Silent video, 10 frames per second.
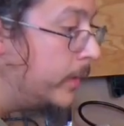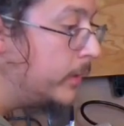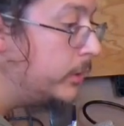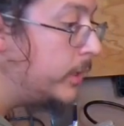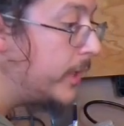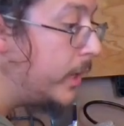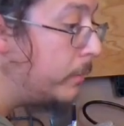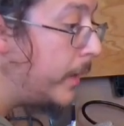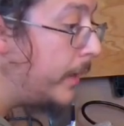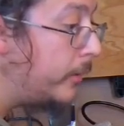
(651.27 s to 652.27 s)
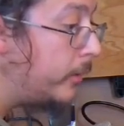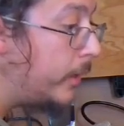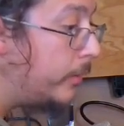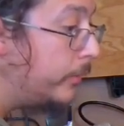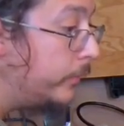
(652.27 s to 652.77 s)
You can add
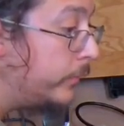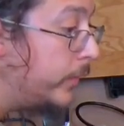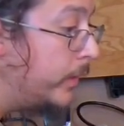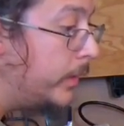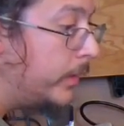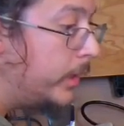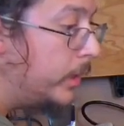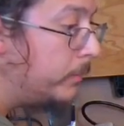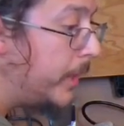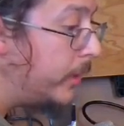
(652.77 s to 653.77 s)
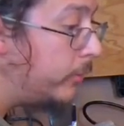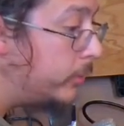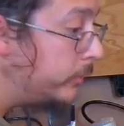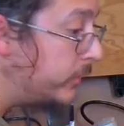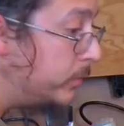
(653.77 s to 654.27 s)
backgrounds, and
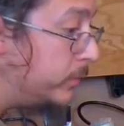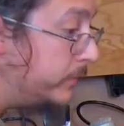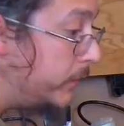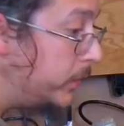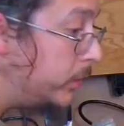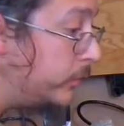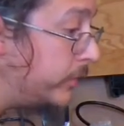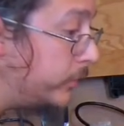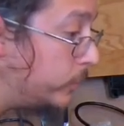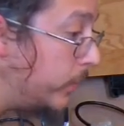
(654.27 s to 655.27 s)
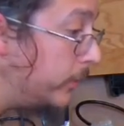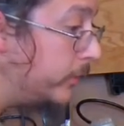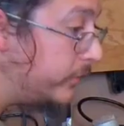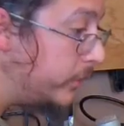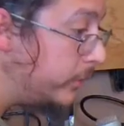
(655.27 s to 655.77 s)
backgrounds can be videos as well as
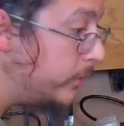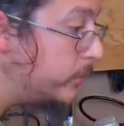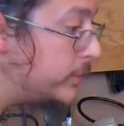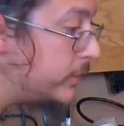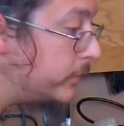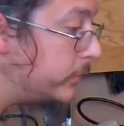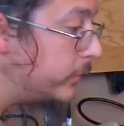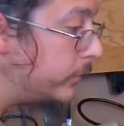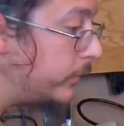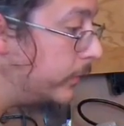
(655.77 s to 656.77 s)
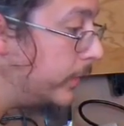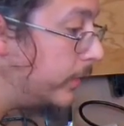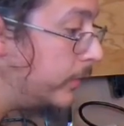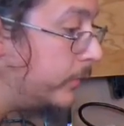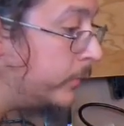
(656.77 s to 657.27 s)
still images, which is really
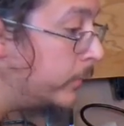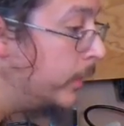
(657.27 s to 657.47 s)
nice.